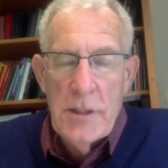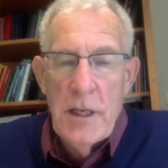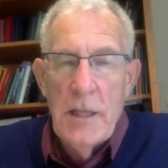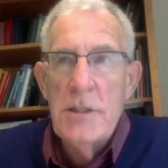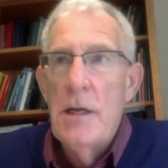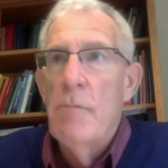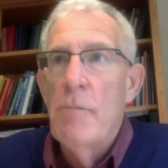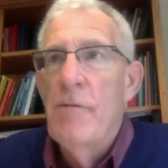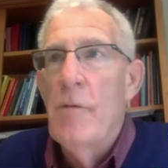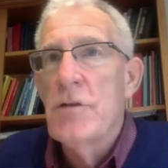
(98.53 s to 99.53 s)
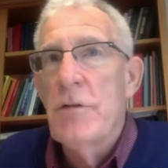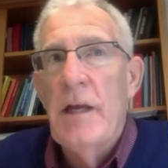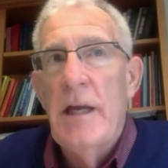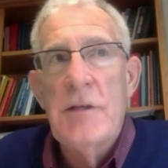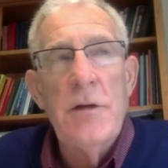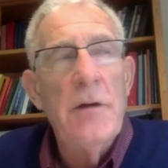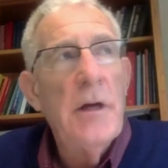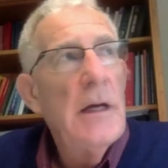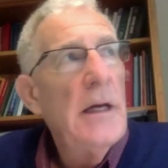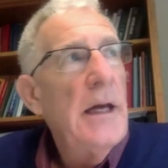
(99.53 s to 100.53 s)
It's the reverse of cancer.
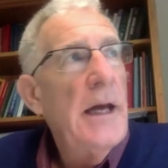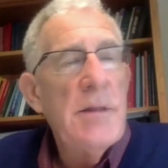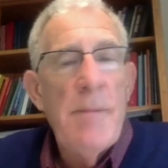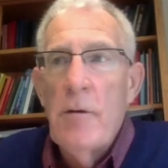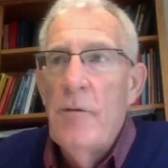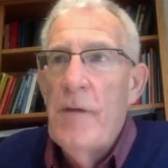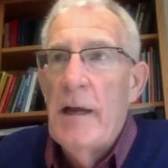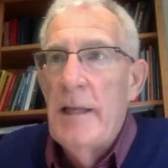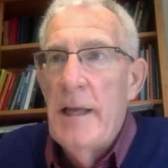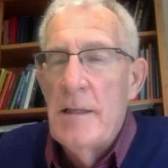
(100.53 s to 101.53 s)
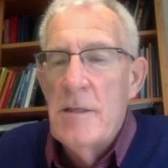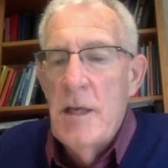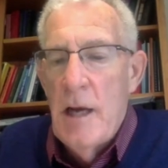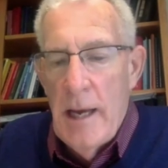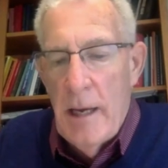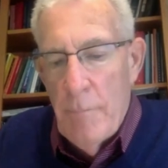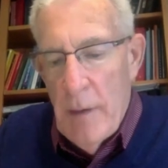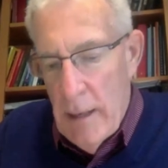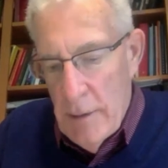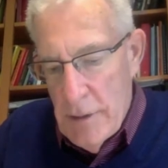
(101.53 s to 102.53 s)
As a matter of fact, the NCI
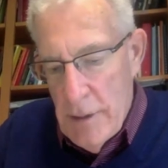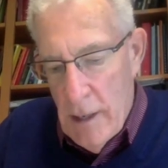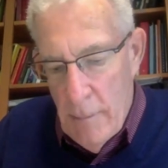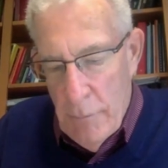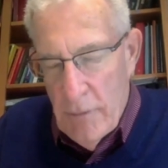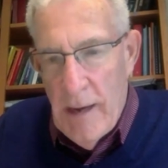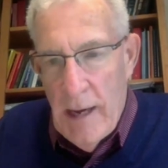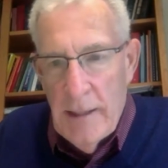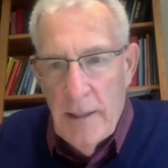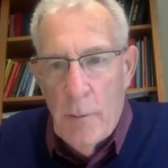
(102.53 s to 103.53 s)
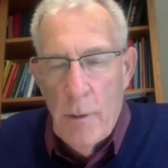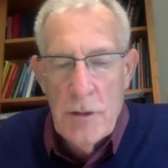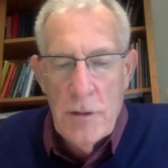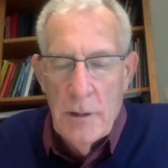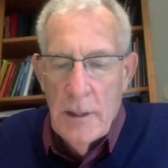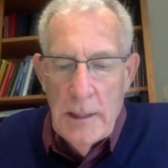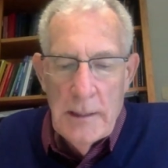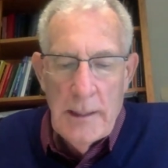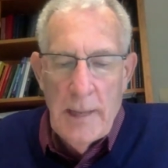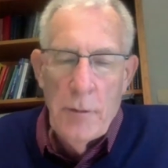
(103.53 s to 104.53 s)
had a provocative question
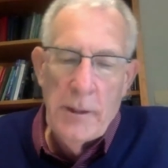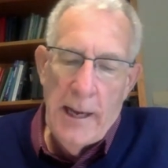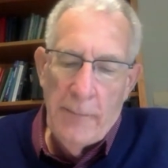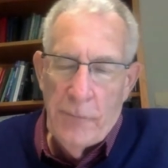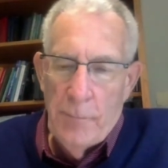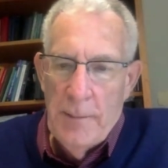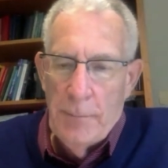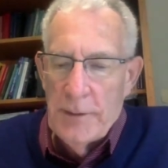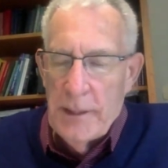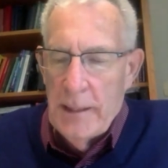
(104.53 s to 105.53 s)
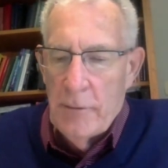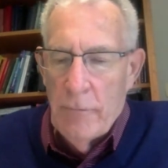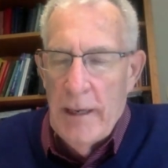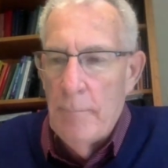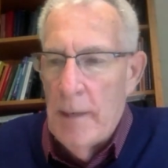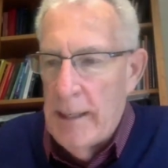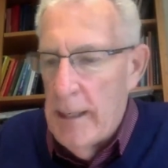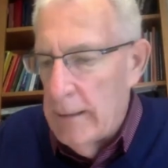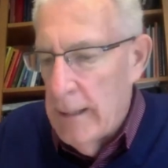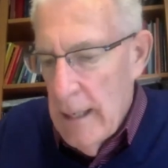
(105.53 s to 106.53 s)
they put out for people to get grant
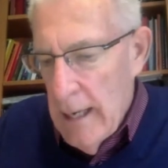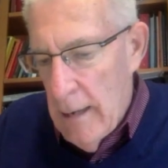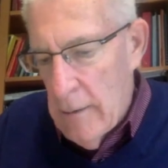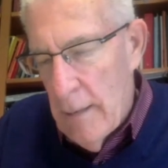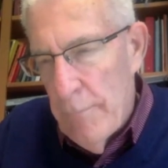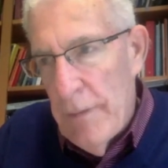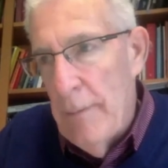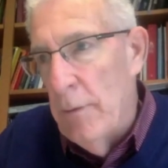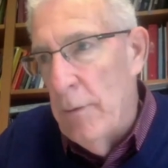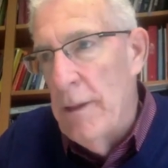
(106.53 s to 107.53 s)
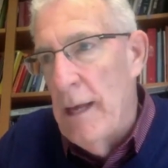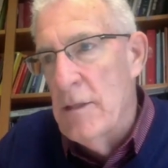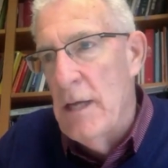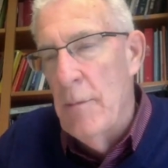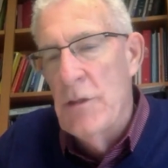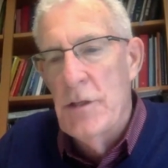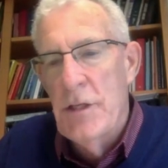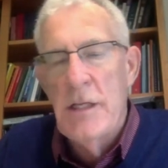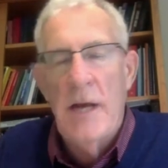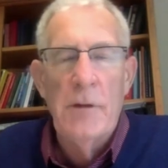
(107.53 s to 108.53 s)
money on. How come people with Alzheimer's
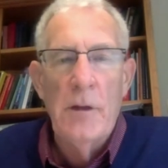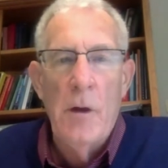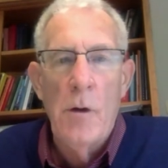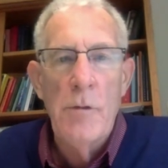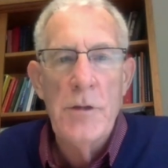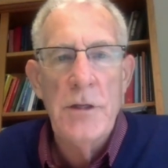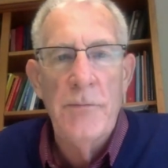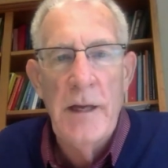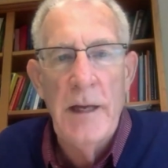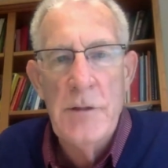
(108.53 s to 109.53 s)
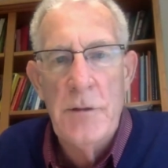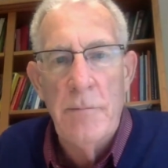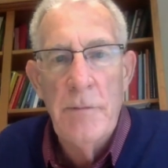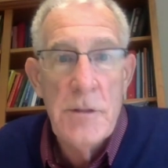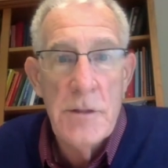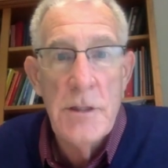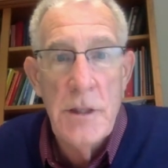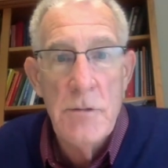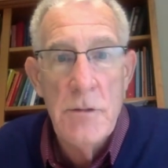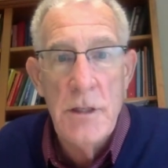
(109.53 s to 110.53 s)
disease have a lower risk of cancer? This is
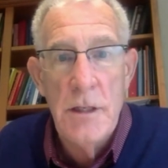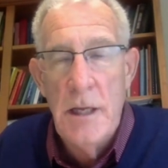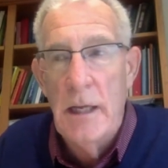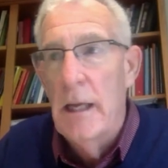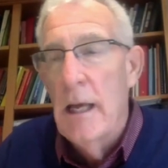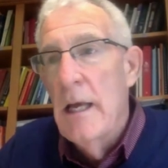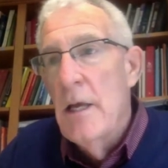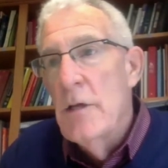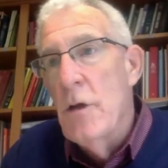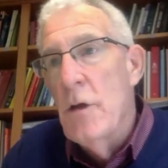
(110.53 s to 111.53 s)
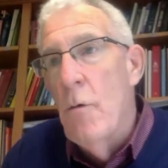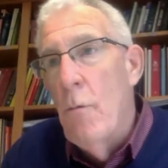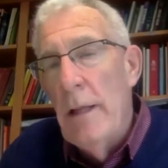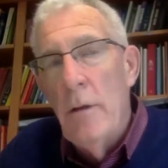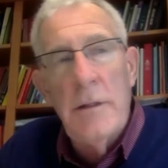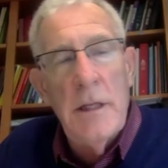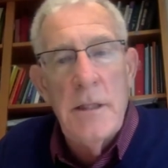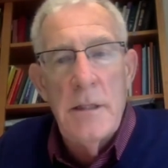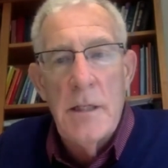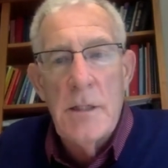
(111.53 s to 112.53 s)
an interesting thing. So we looked
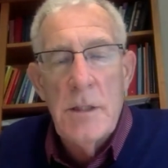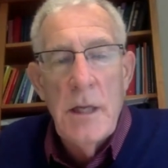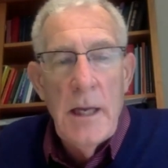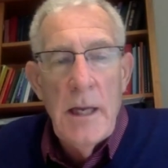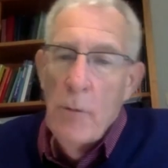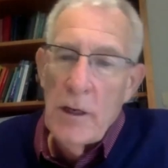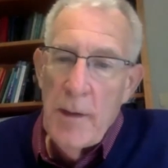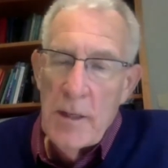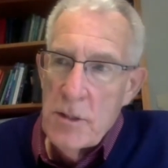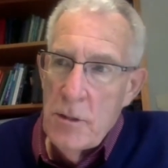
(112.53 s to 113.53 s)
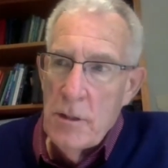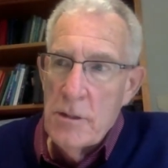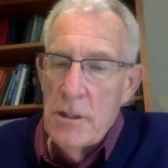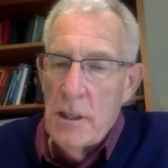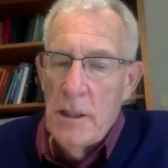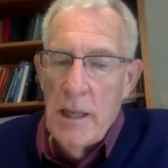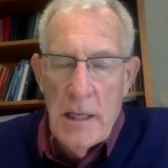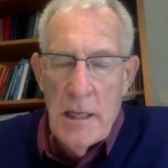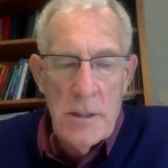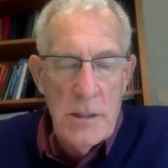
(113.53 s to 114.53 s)
into this, and one of my students in the
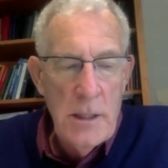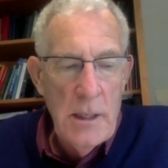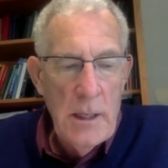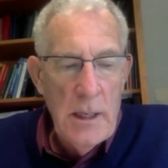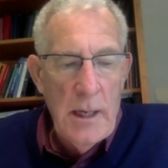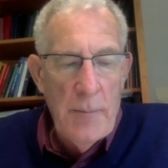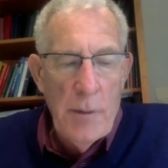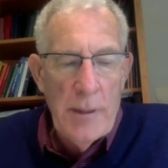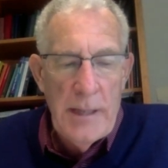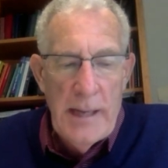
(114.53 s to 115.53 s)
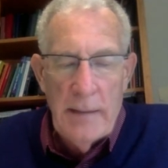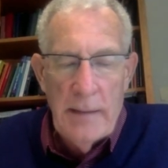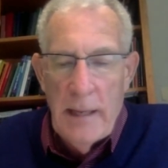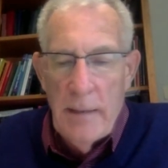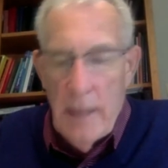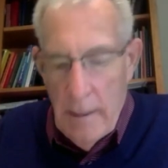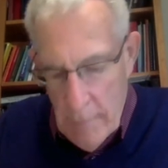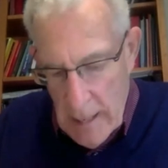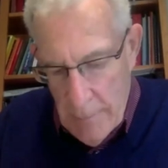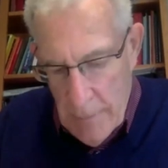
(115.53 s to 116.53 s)
class pointed out that
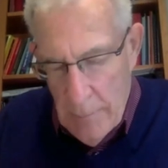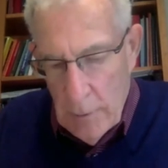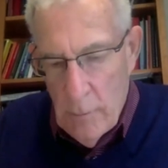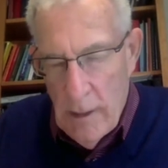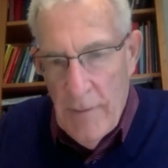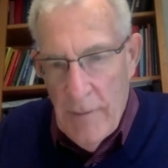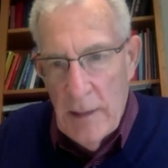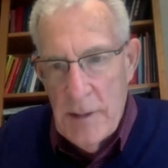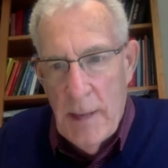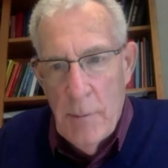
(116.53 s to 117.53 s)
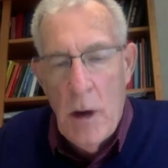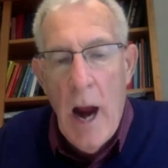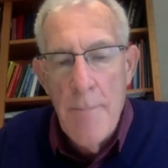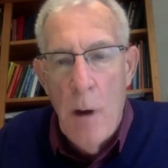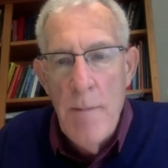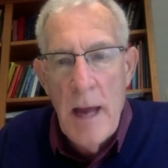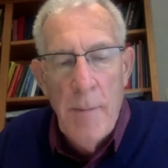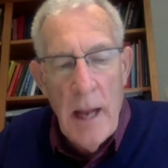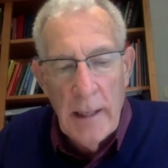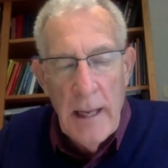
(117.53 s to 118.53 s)
many people who have Alzheimer's are
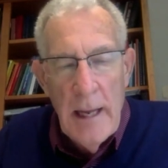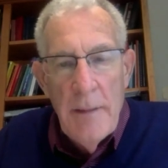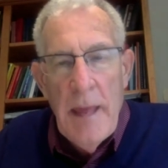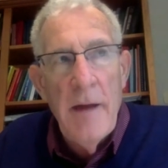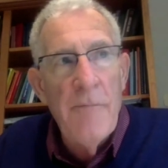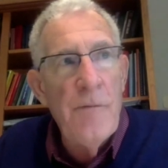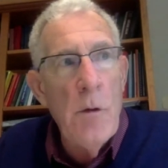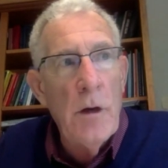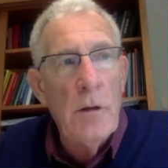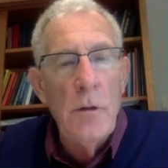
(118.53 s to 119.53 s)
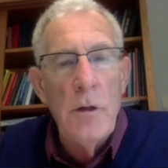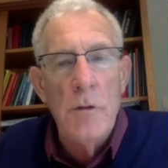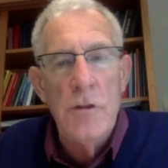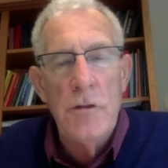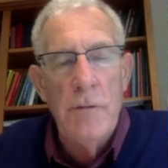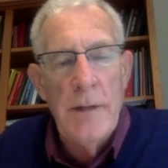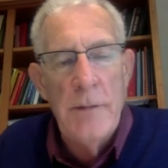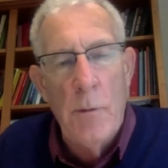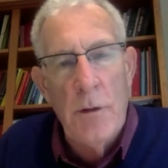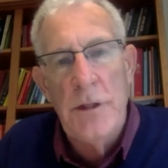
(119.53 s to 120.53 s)
hypometabolic. They have fewer glucose
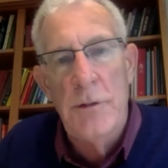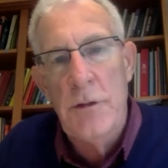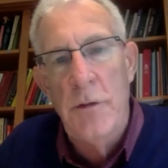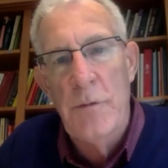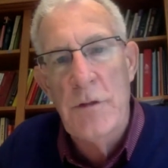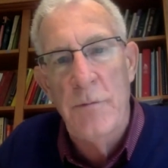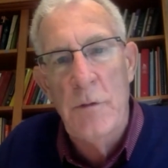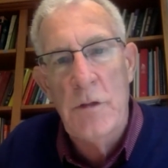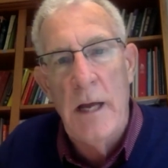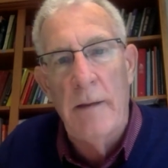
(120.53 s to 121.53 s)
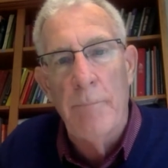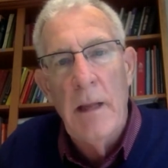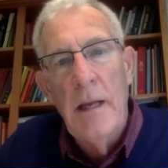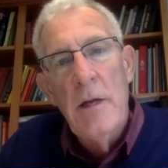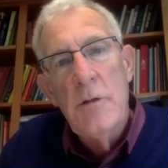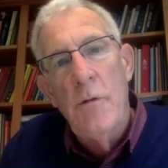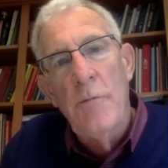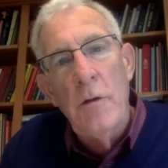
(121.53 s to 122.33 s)
transporters on the surface of their cell. So if